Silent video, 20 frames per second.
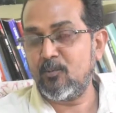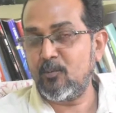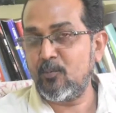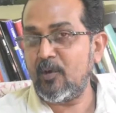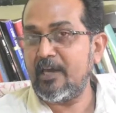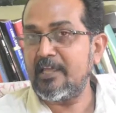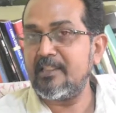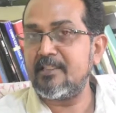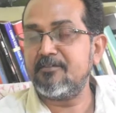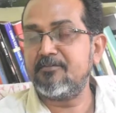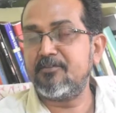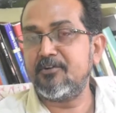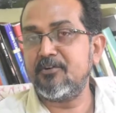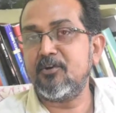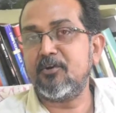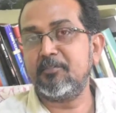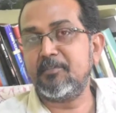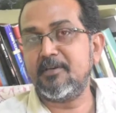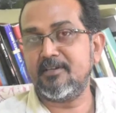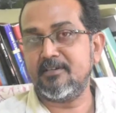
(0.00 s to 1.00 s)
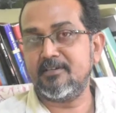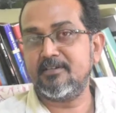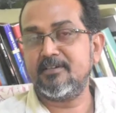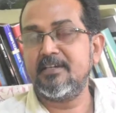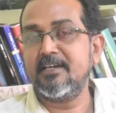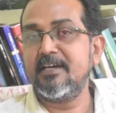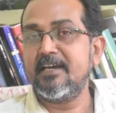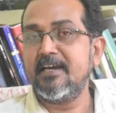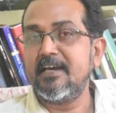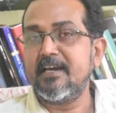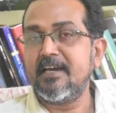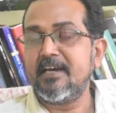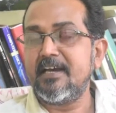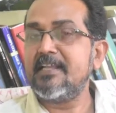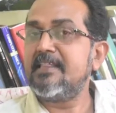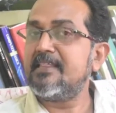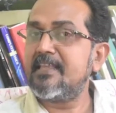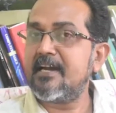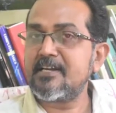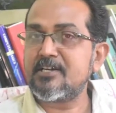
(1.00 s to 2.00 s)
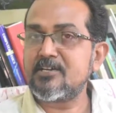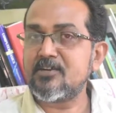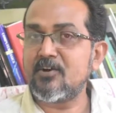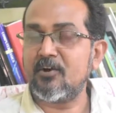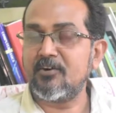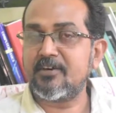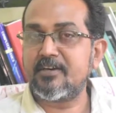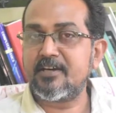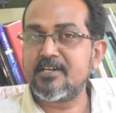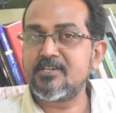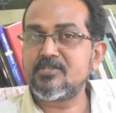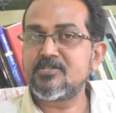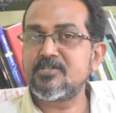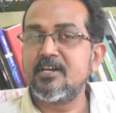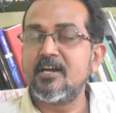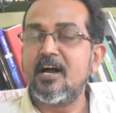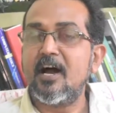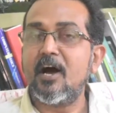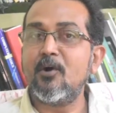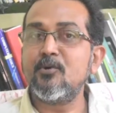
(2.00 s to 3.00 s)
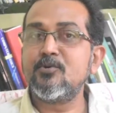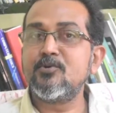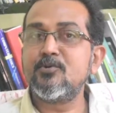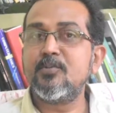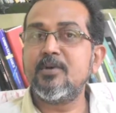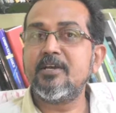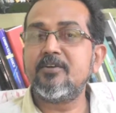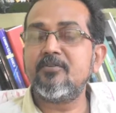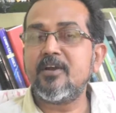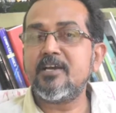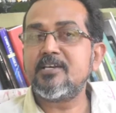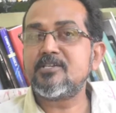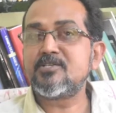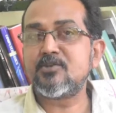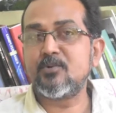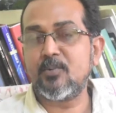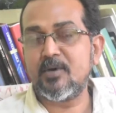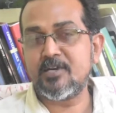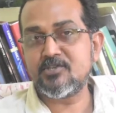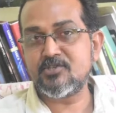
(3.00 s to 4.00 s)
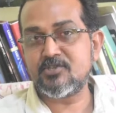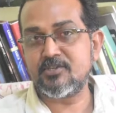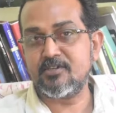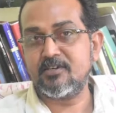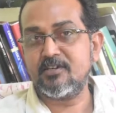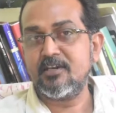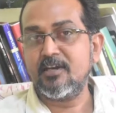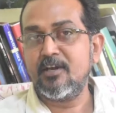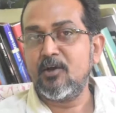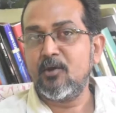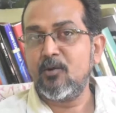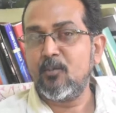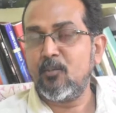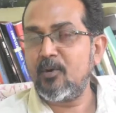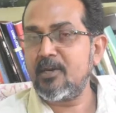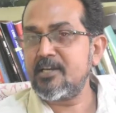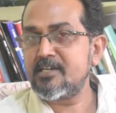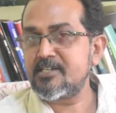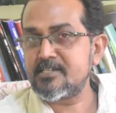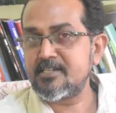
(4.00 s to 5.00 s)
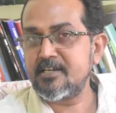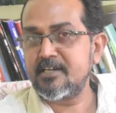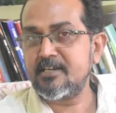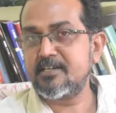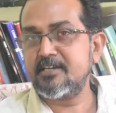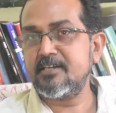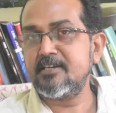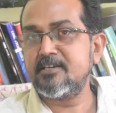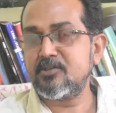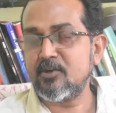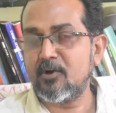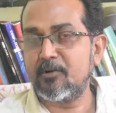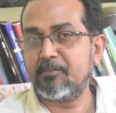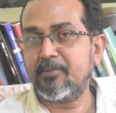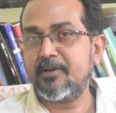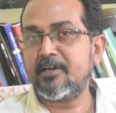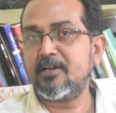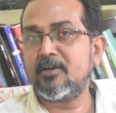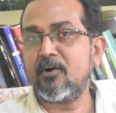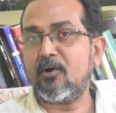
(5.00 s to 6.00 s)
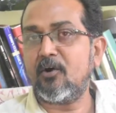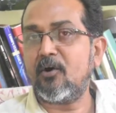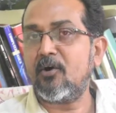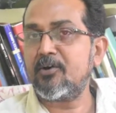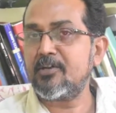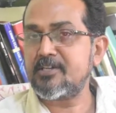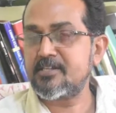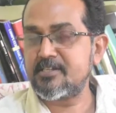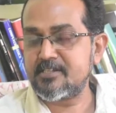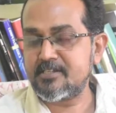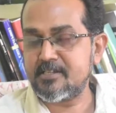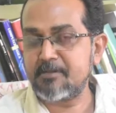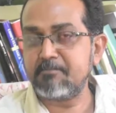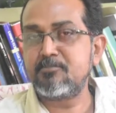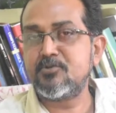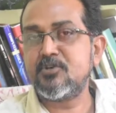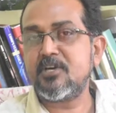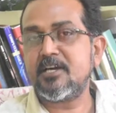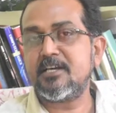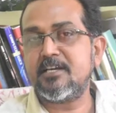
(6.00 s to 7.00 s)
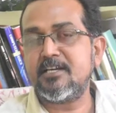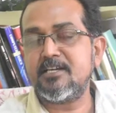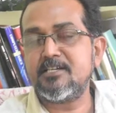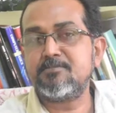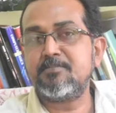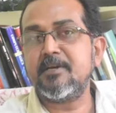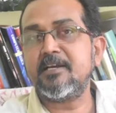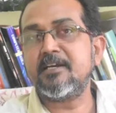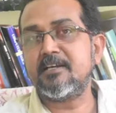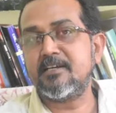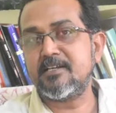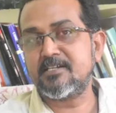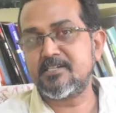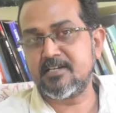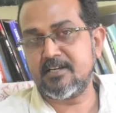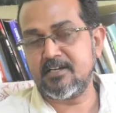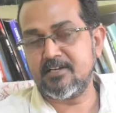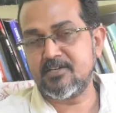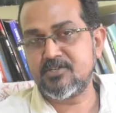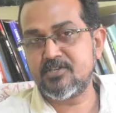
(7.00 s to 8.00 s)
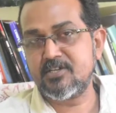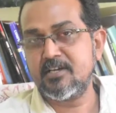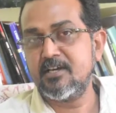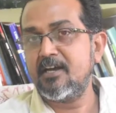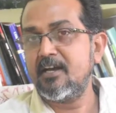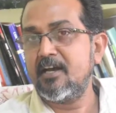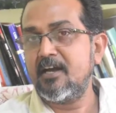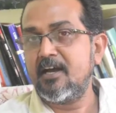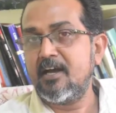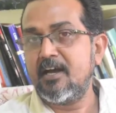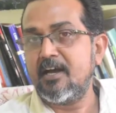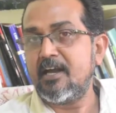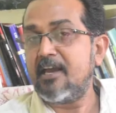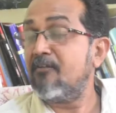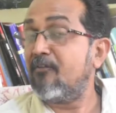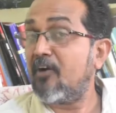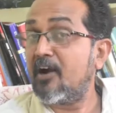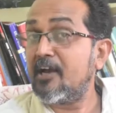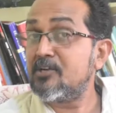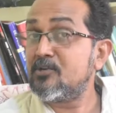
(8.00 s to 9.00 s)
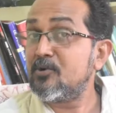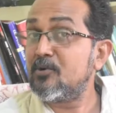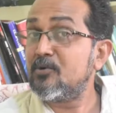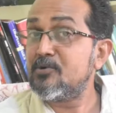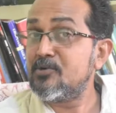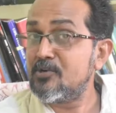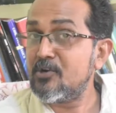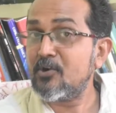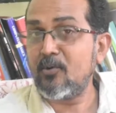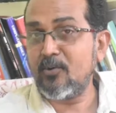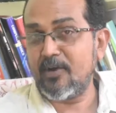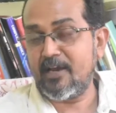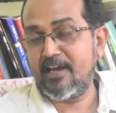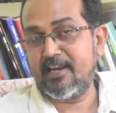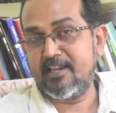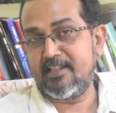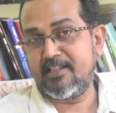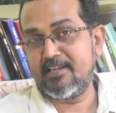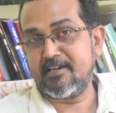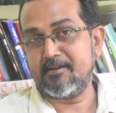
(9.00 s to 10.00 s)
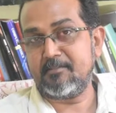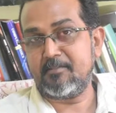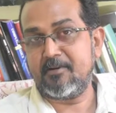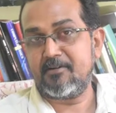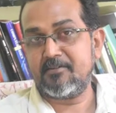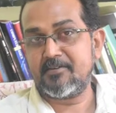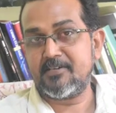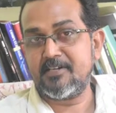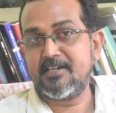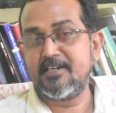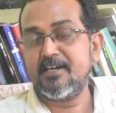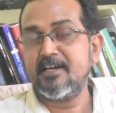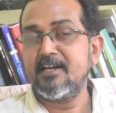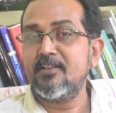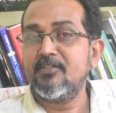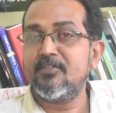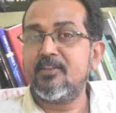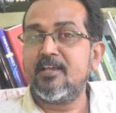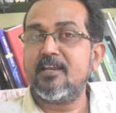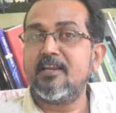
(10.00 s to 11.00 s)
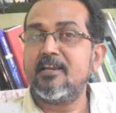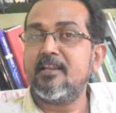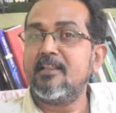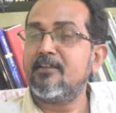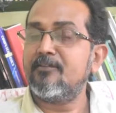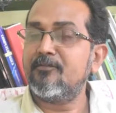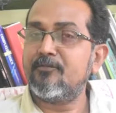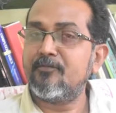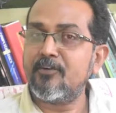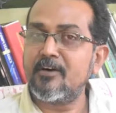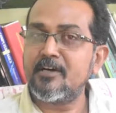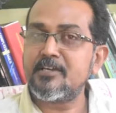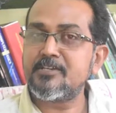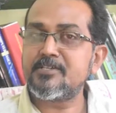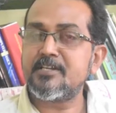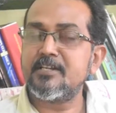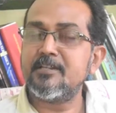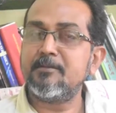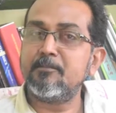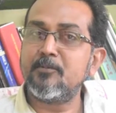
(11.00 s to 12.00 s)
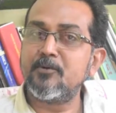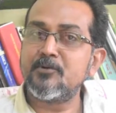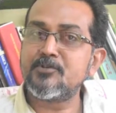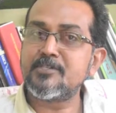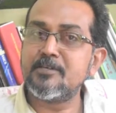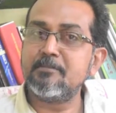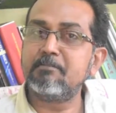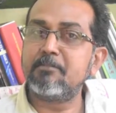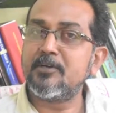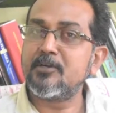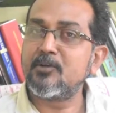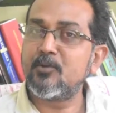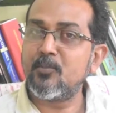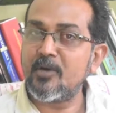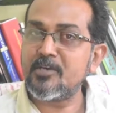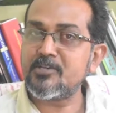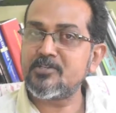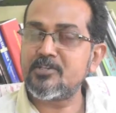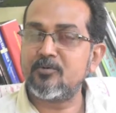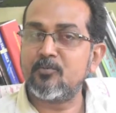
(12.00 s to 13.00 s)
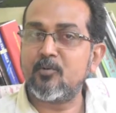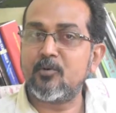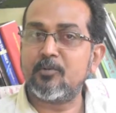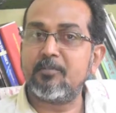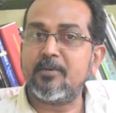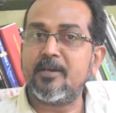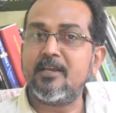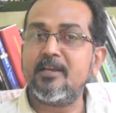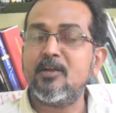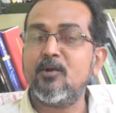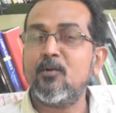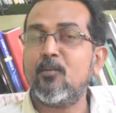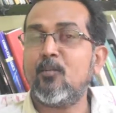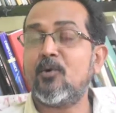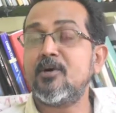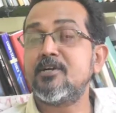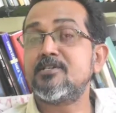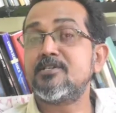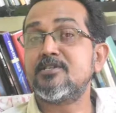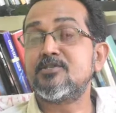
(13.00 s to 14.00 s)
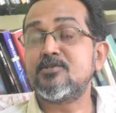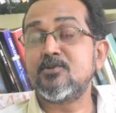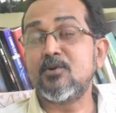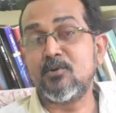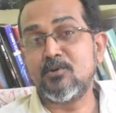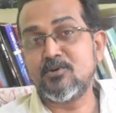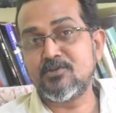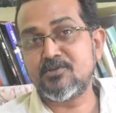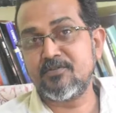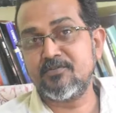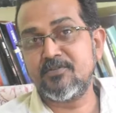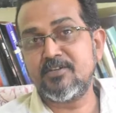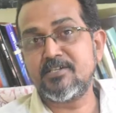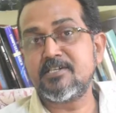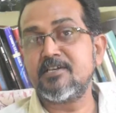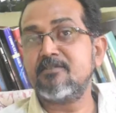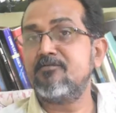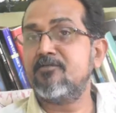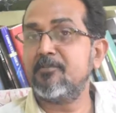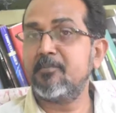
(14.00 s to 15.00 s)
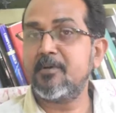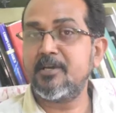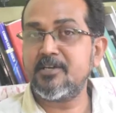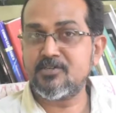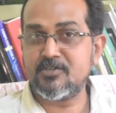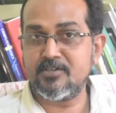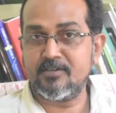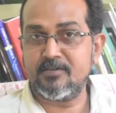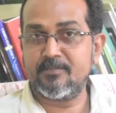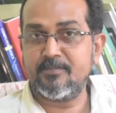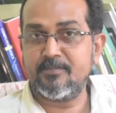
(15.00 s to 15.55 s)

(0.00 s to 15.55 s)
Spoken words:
in the phenomena. In that context, how do we raise question? When a certain topic or a subject is being discussed, if I don't know anything about it, then the first and the most simple question would be, what is the source of this information?